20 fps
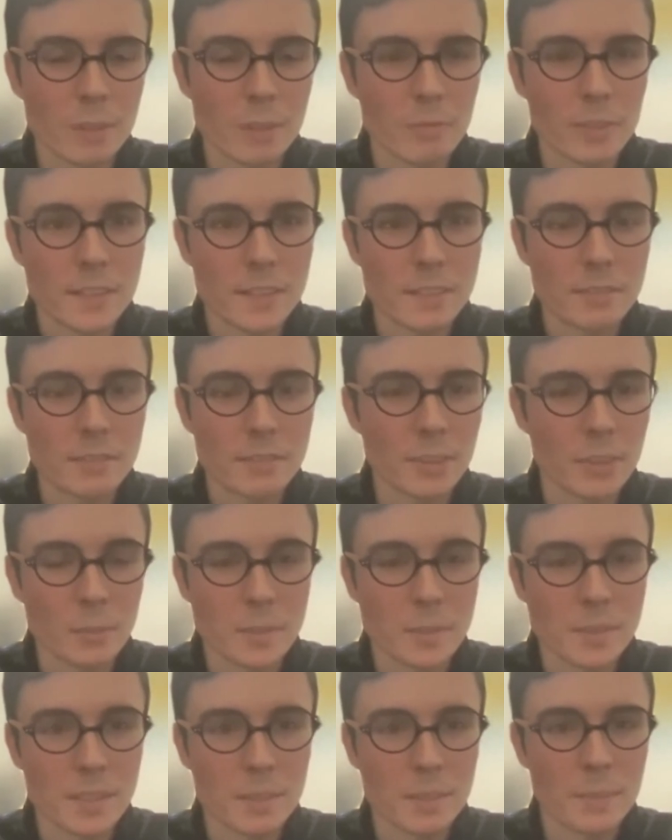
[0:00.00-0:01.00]
philosophy, or
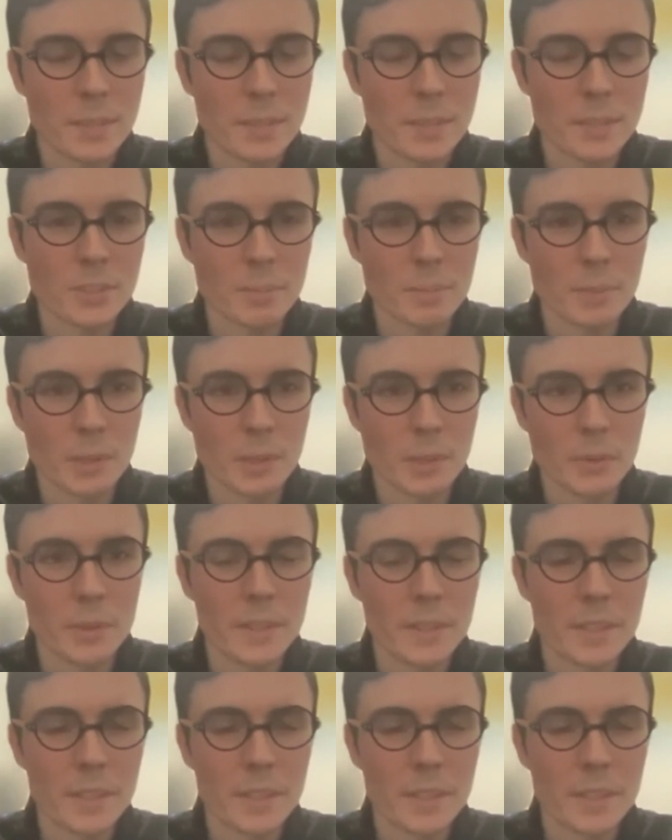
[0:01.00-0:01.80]
was it a mixture of both?